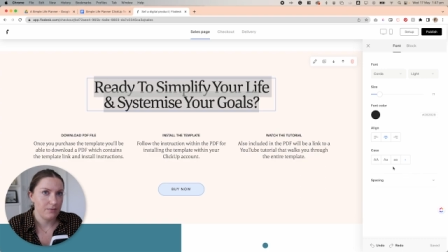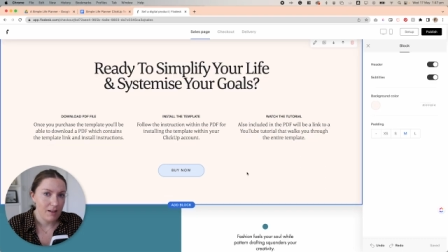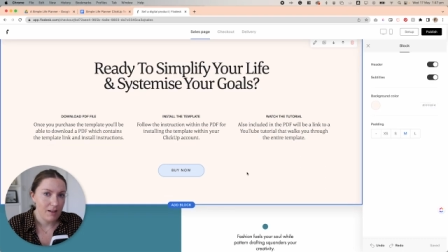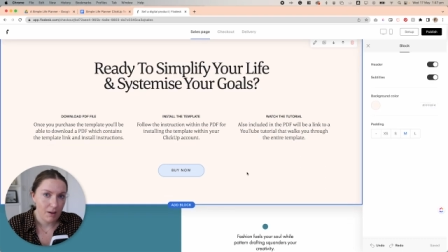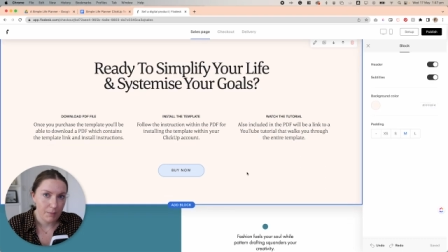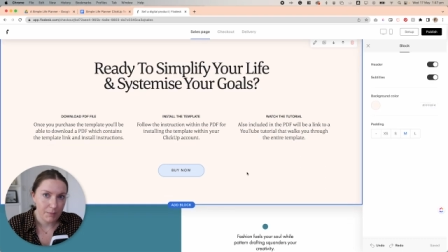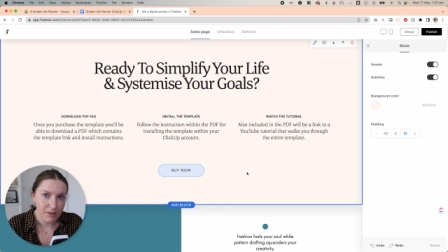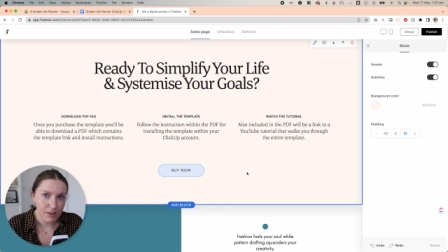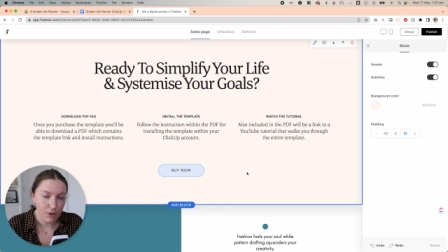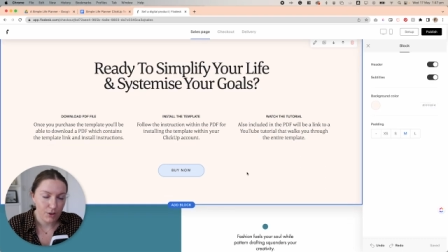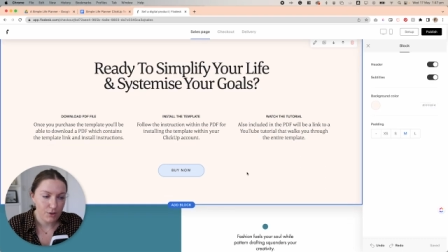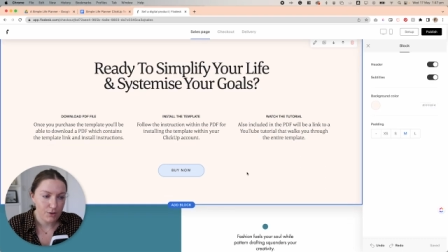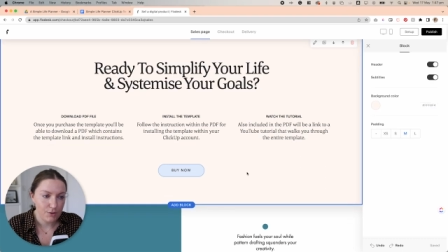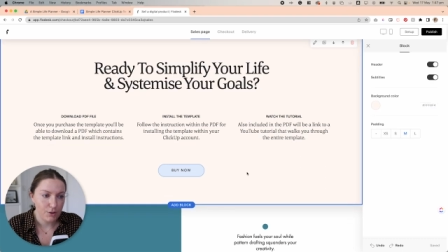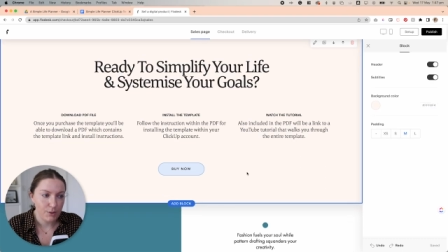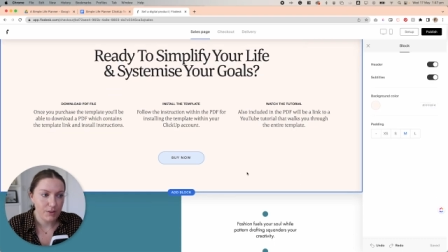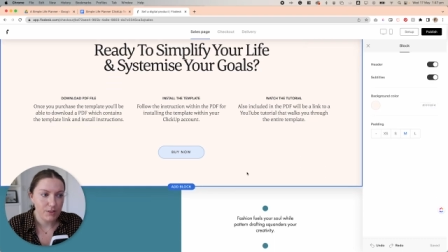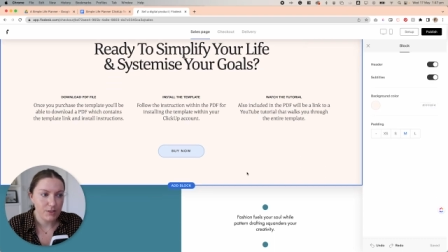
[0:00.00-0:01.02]
Now I'm going to go
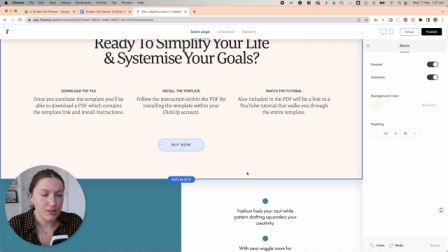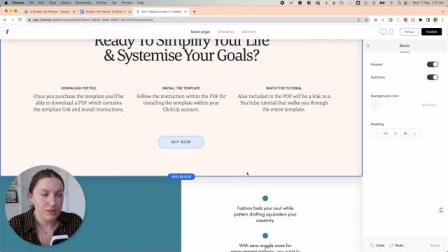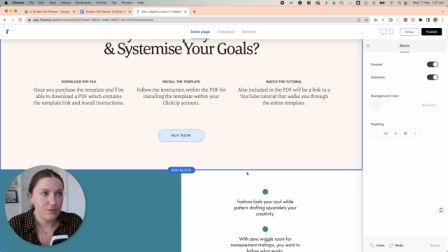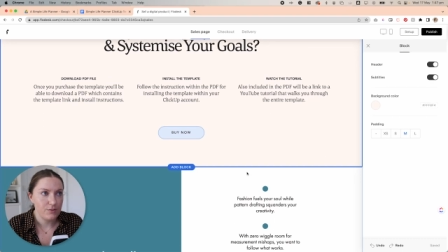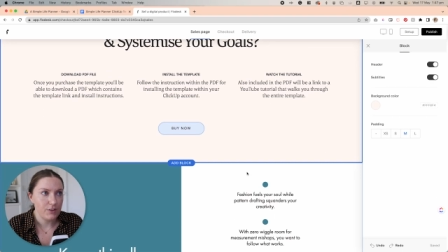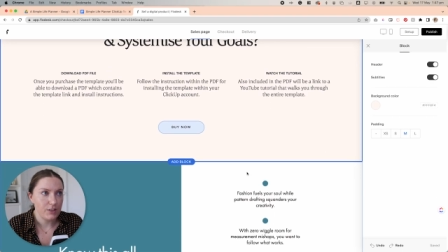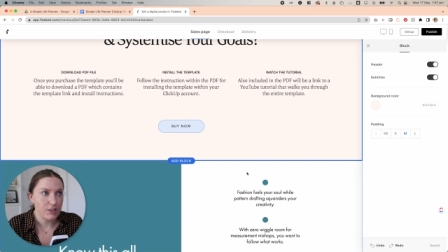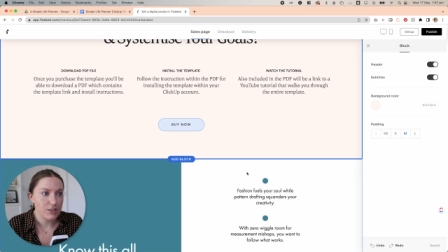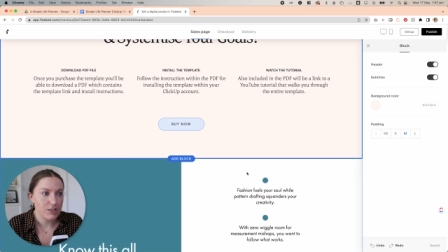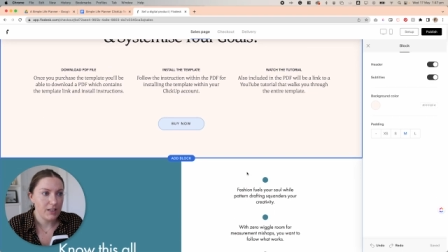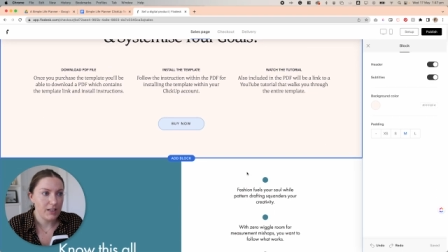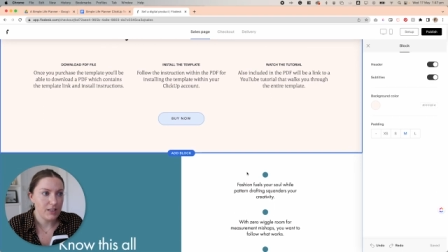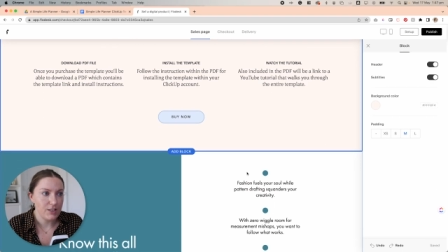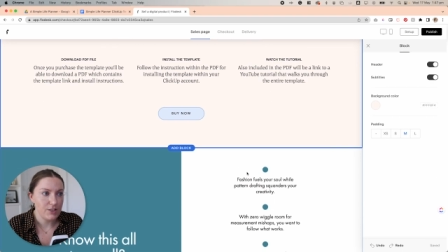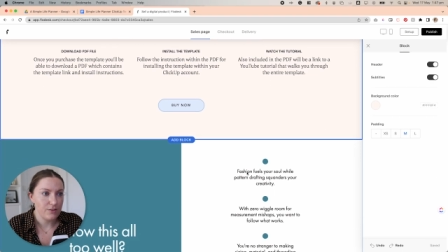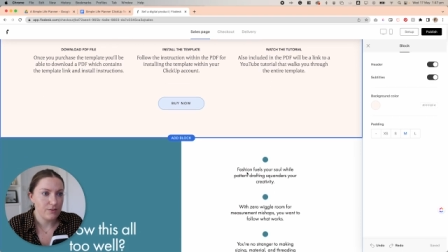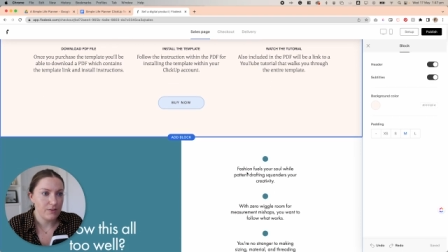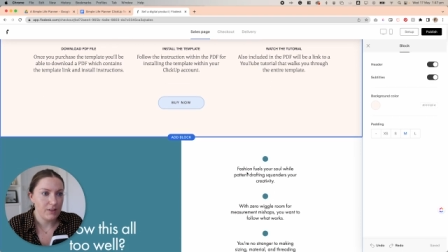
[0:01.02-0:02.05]
through and just finish
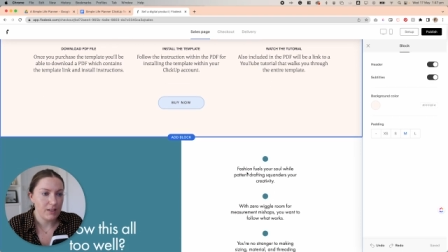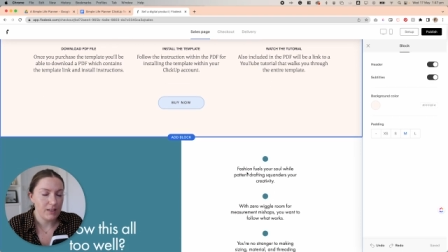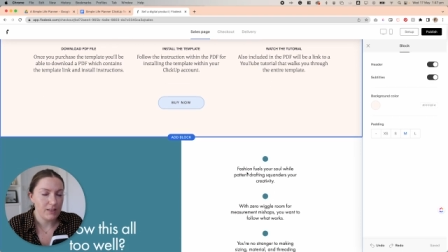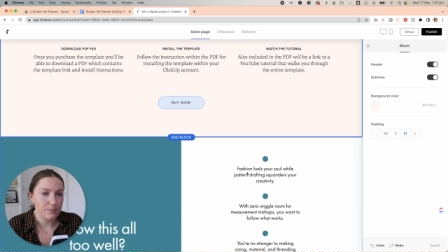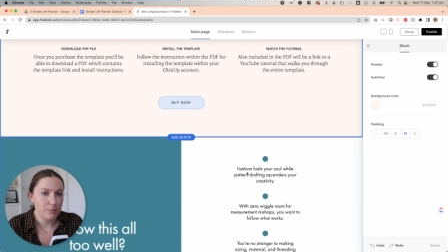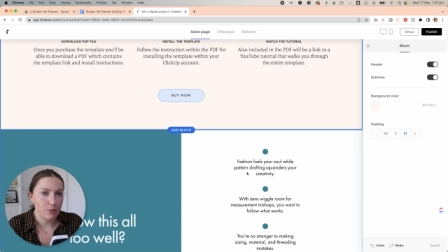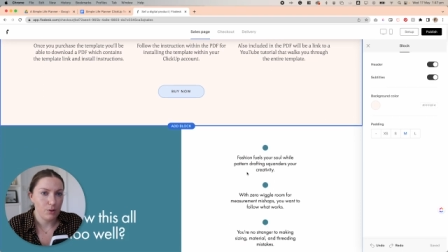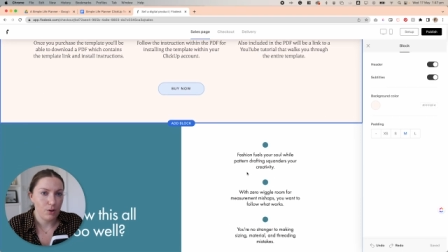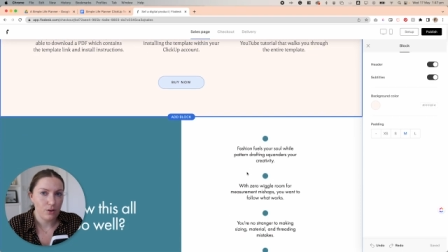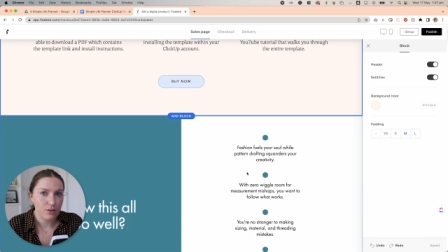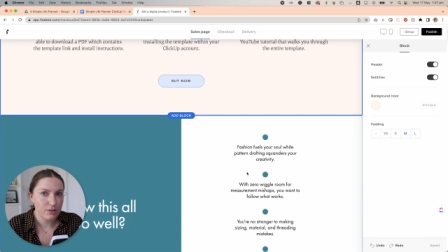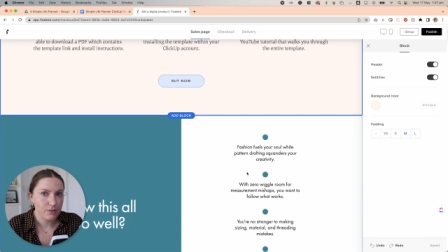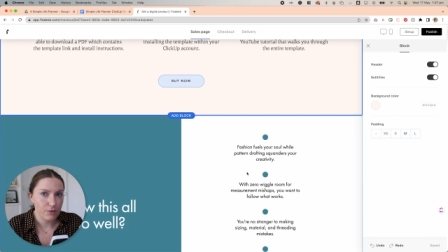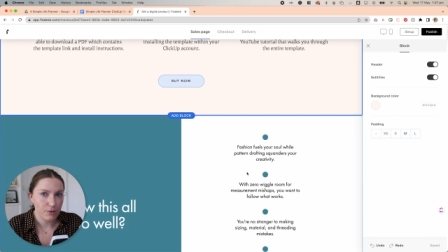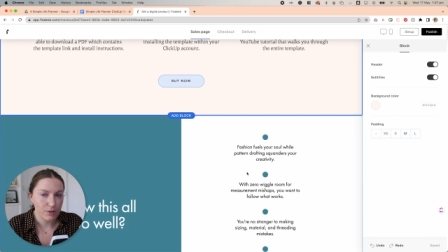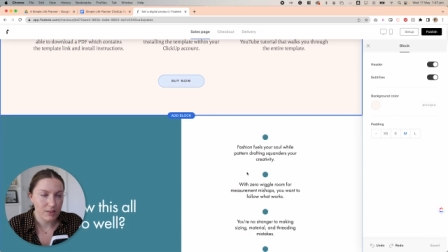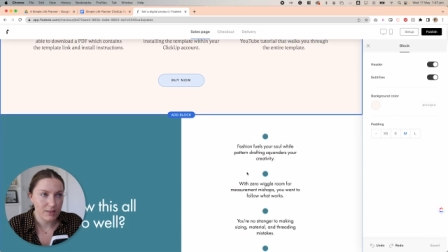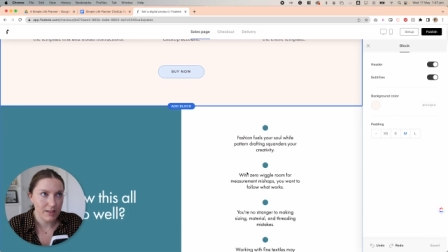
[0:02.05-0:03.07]
each of these blocks
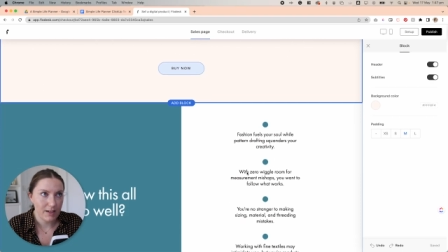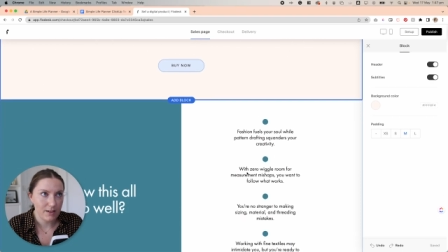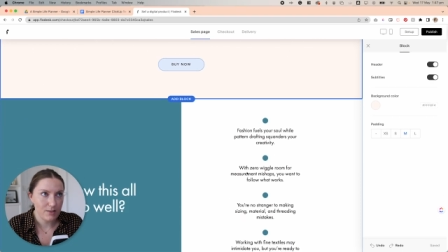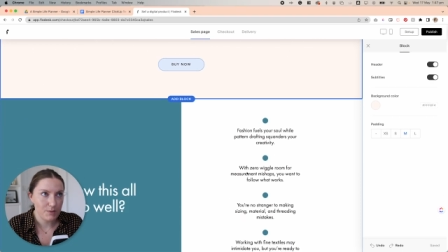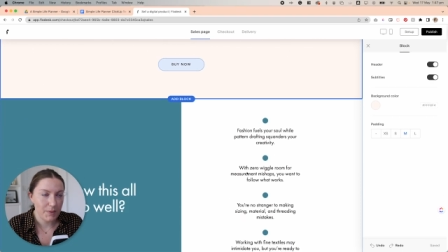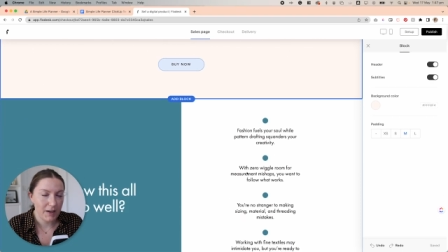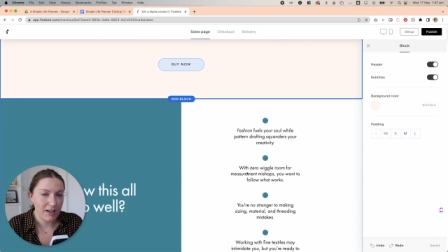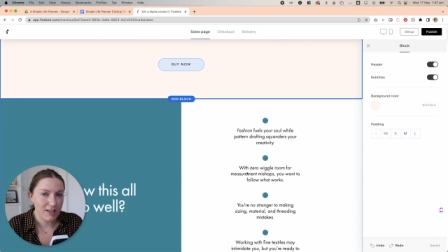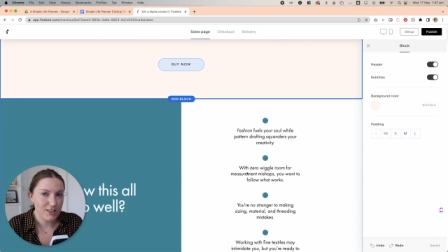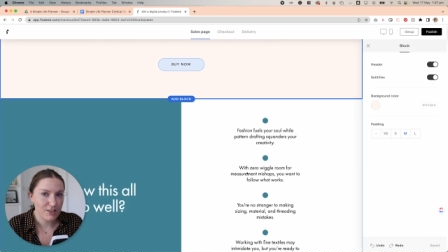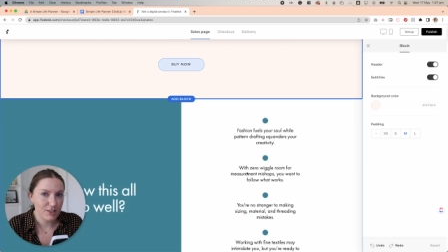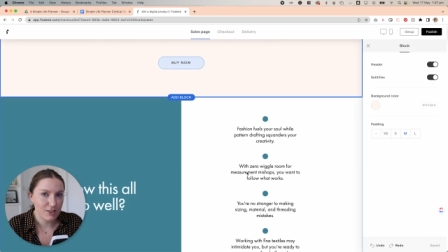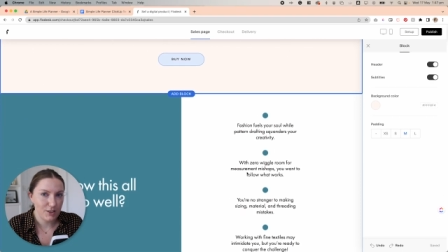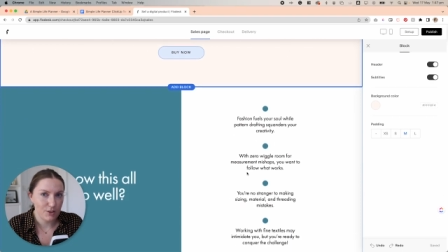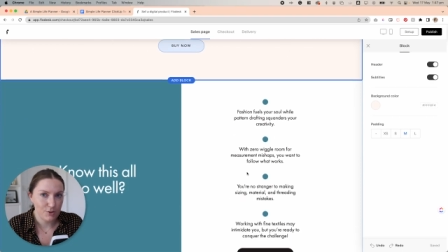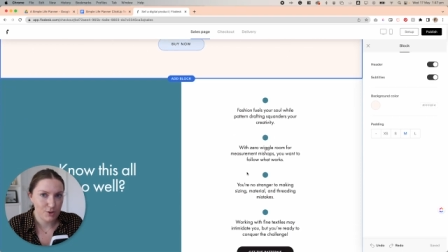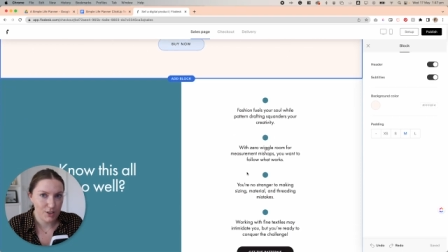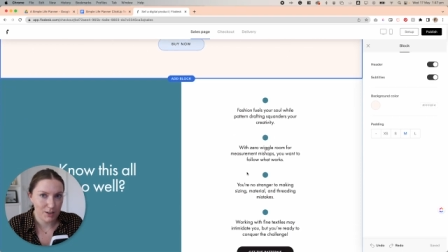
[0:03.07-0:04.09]
for the sales page and
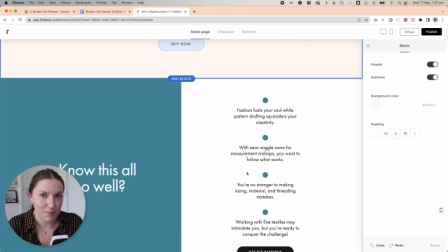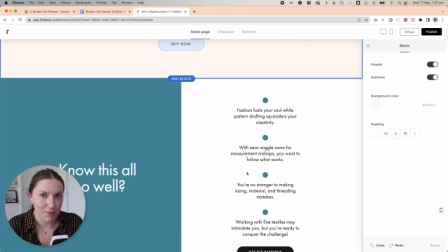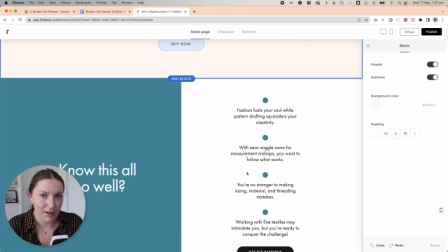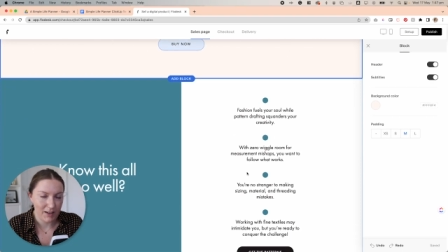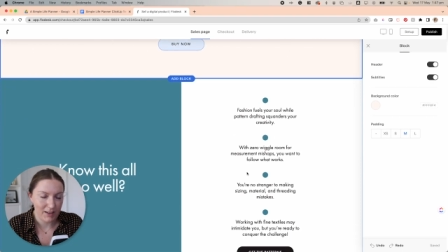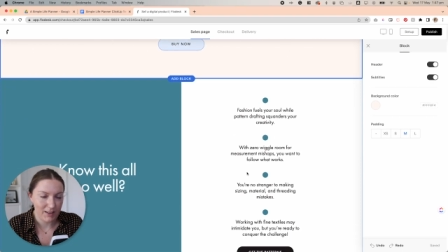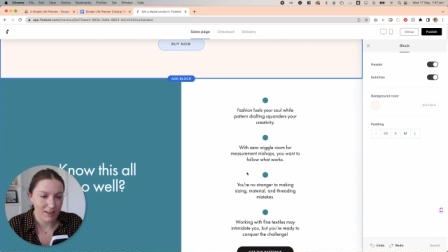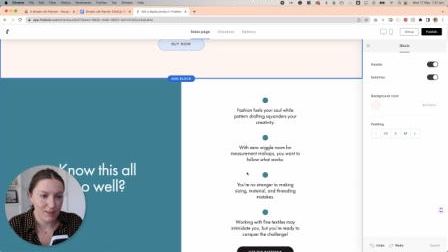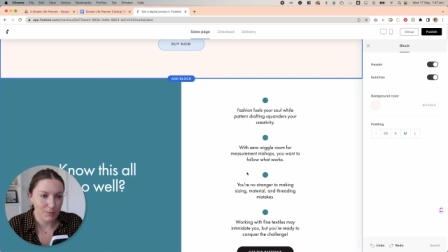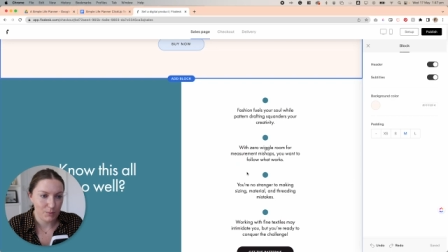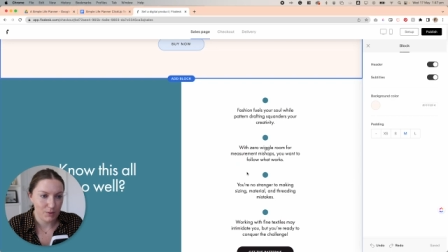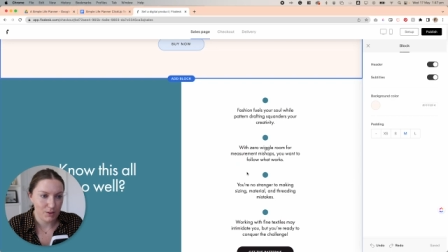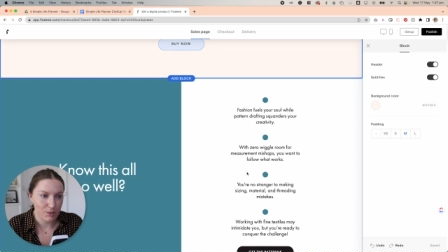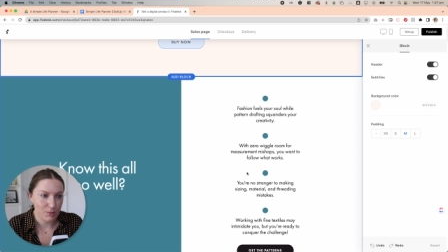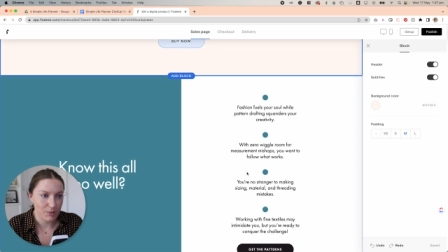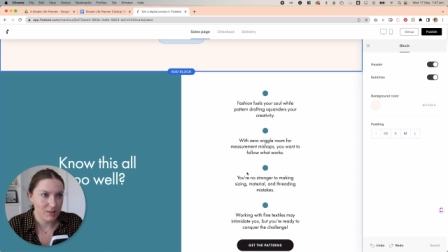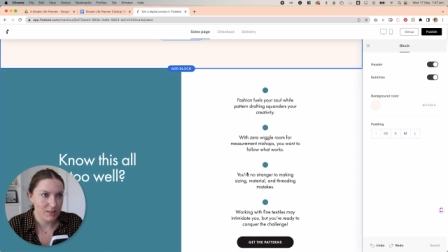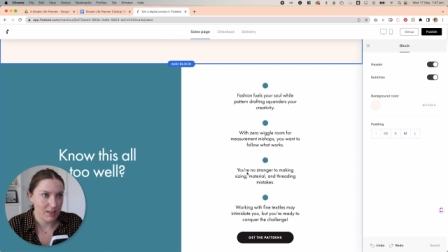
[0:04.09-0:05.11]
I'll check back in with
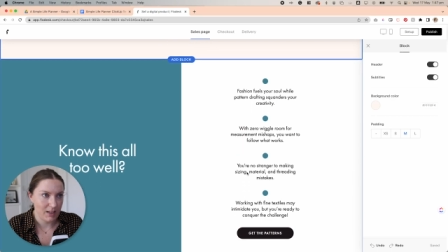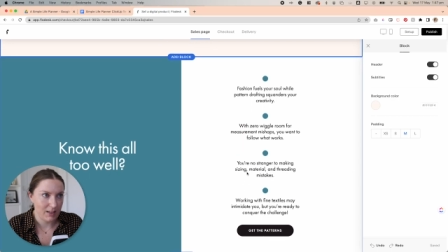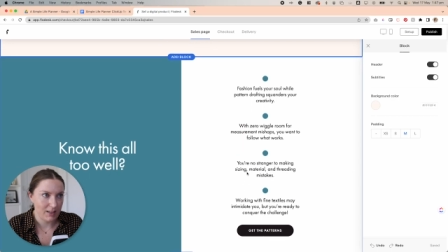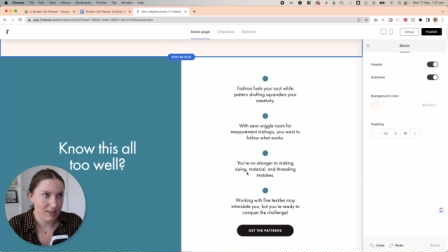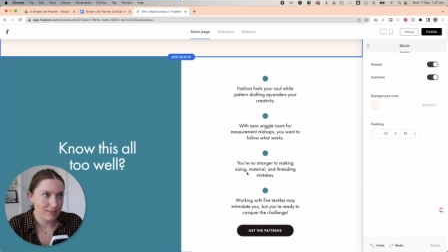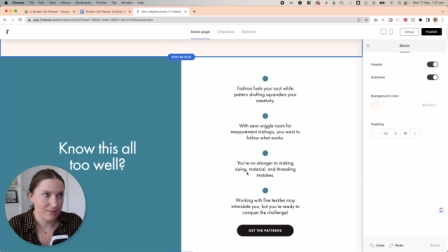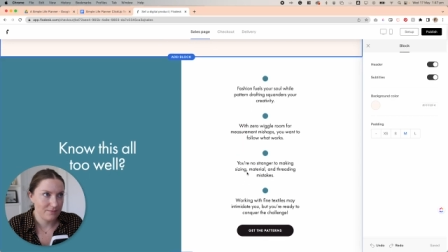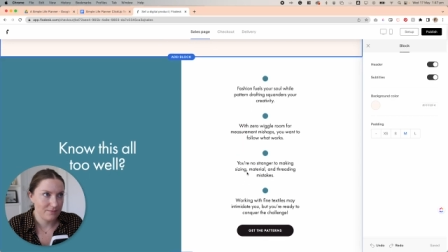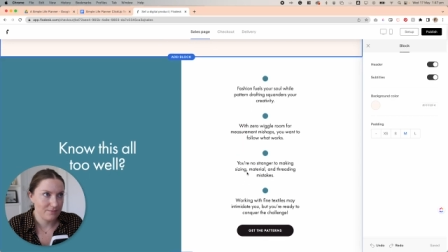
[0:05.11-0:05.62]
you in a second.